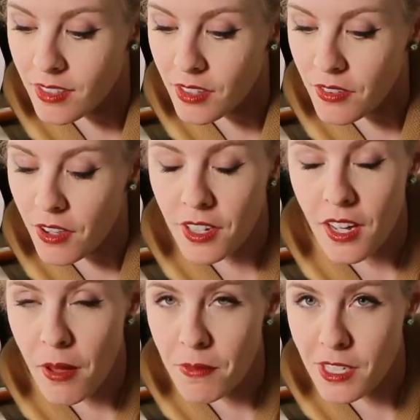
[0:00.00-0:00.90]
you've already
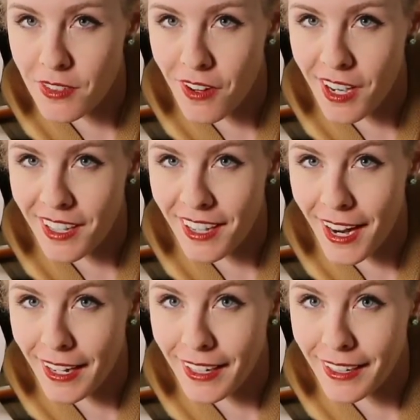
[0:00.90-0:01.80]
come this far
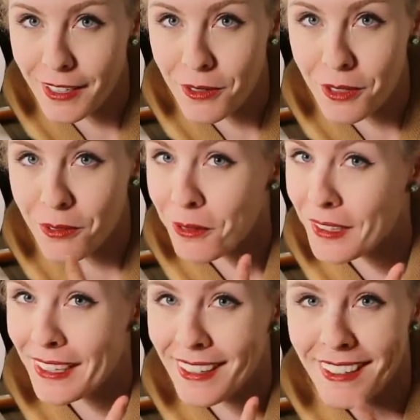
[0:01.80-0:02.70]
and you can
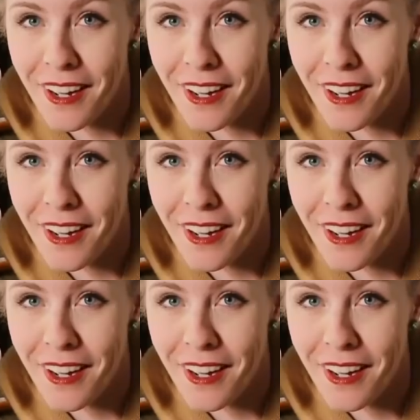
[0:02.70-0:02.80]
ruin it